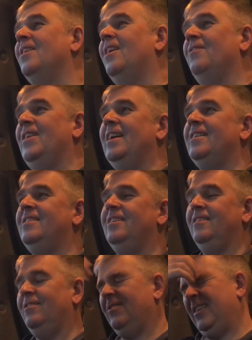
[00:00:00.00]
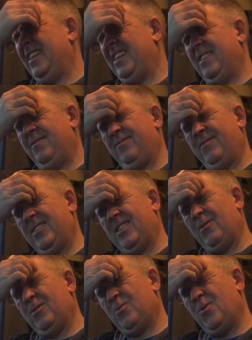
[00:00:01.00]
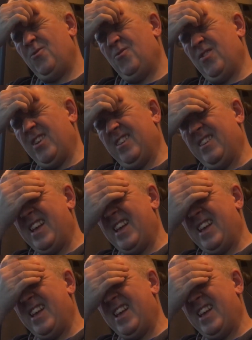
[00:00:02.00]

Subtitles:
I've had to, because I was wondering,